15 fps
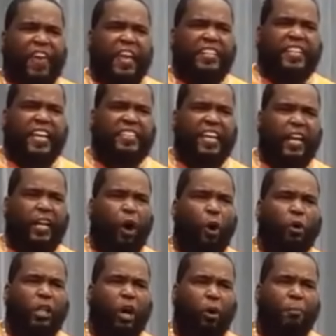things get done in
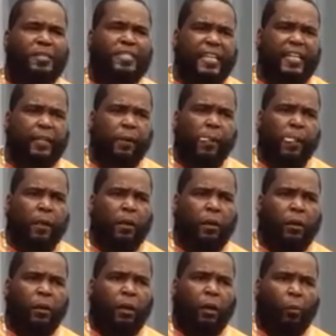Oklahoma City.
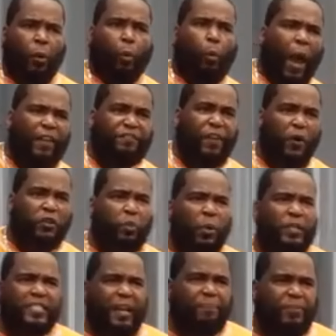When white folks
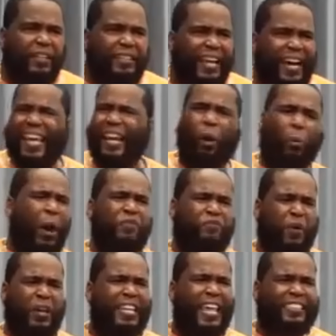want something done, they don't wait
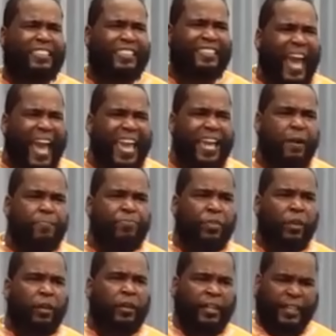for election day.